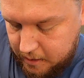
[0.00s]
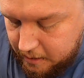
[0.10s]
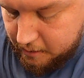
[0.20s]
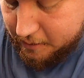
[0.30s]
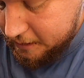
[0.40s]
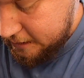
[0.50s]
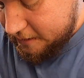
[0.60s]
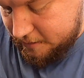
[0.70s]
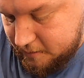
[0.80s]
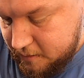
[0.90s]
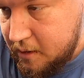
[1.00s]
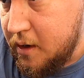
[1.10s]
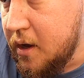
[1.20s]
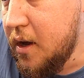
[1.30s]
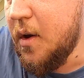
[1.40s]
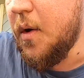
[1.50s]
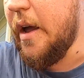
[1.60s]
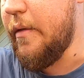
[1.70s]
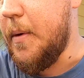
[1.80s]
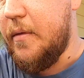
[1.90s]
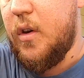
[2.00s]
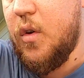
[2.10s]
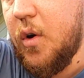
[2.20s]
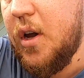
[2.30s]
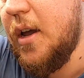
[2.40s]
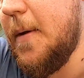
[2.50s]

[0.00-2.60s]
and we'll have a bit of a look